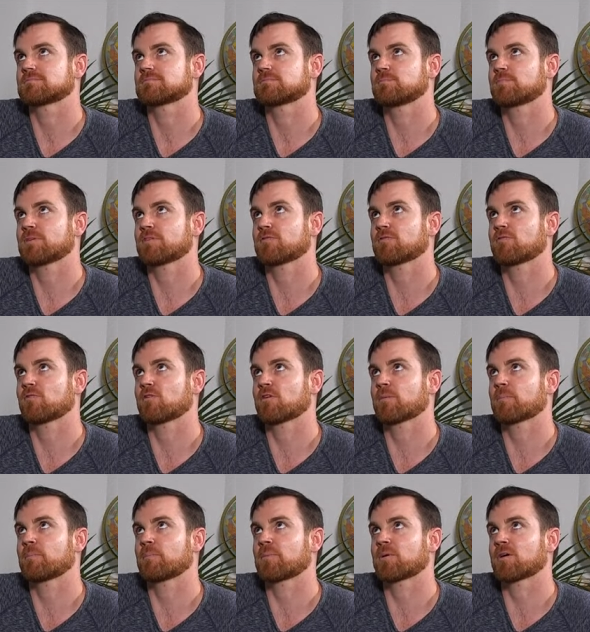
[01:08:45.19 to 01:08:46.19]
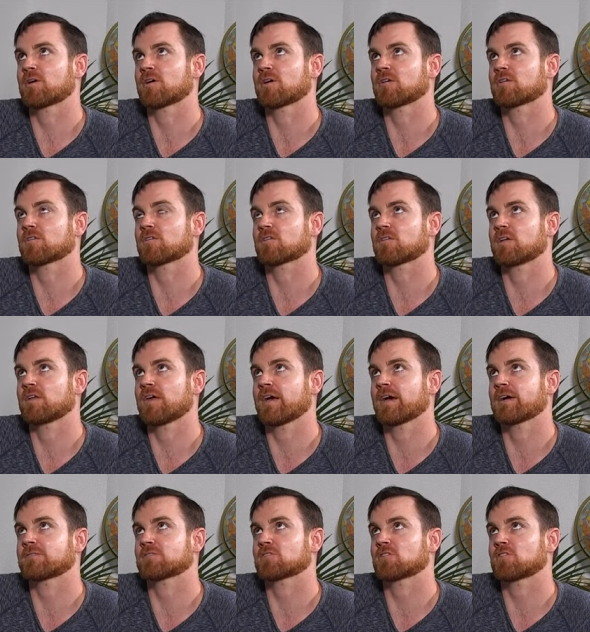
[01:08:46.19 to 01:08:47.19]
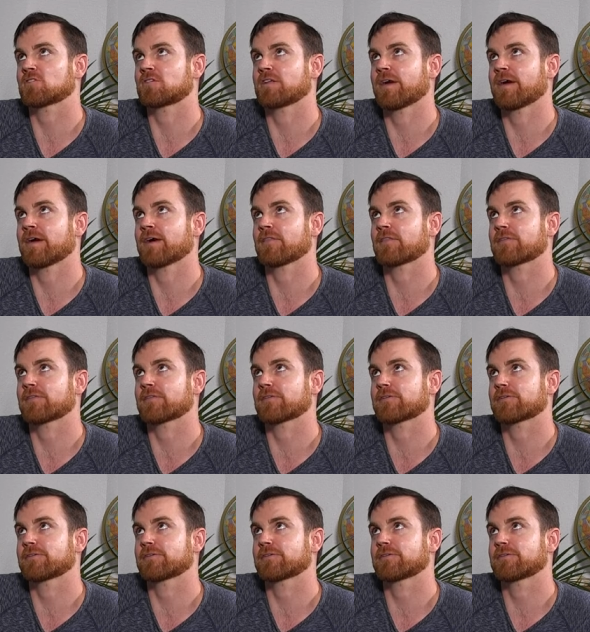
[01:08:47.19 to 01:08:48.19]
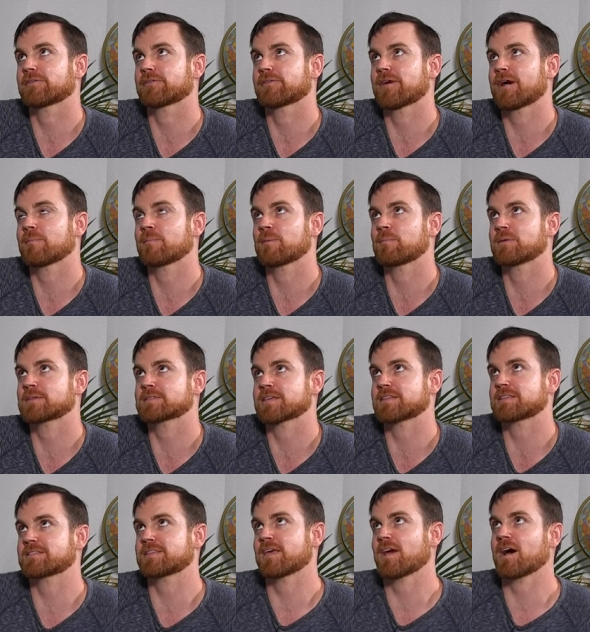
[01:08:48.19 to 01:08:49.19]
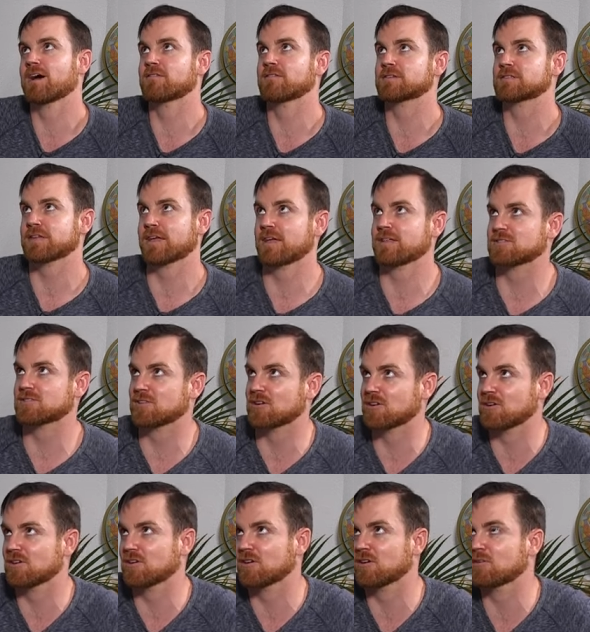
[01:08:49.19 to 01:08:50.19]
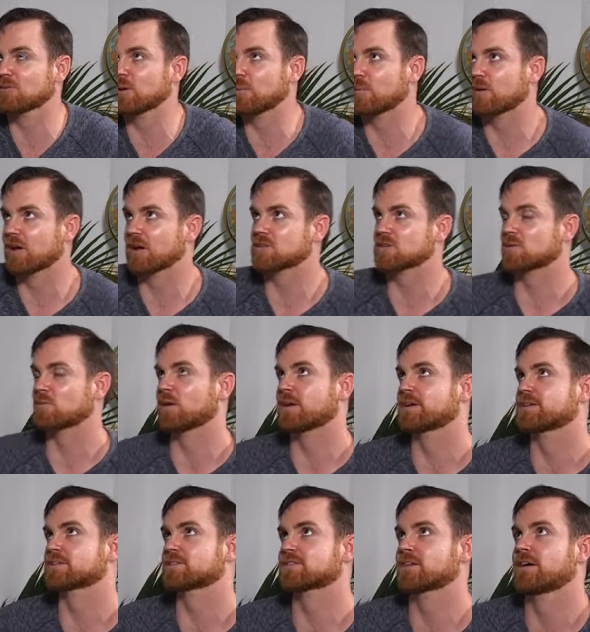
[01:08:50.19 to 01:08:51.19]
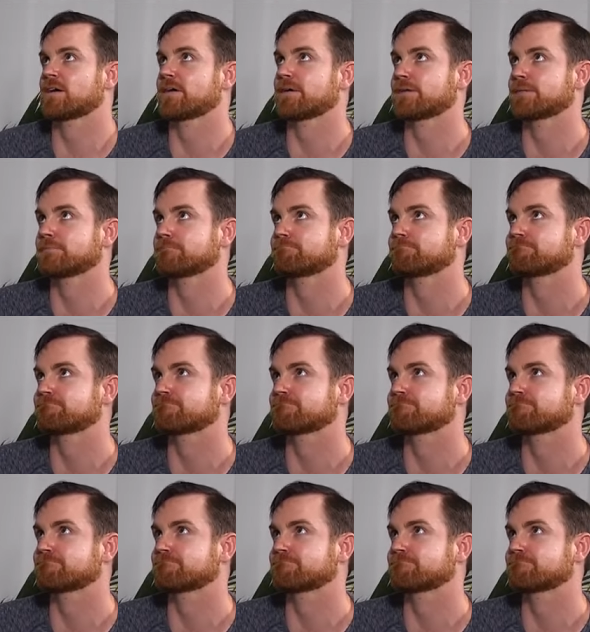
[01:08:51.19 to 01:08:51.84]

before birth and after death. I mean, besides the obvious answer, you know, reproduction-wise. Um,